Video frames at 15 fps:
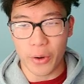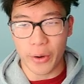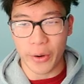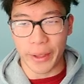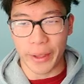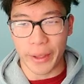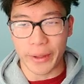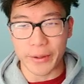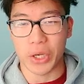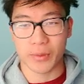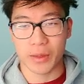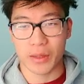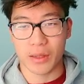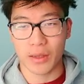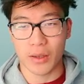so
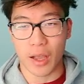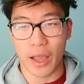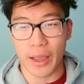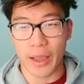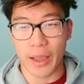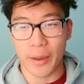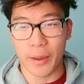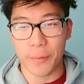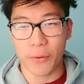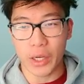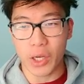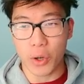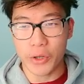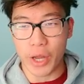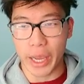before I
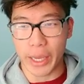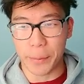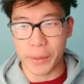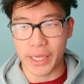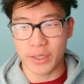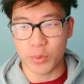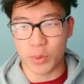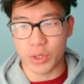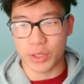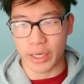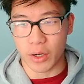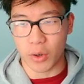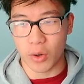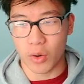go into IPs, which is like a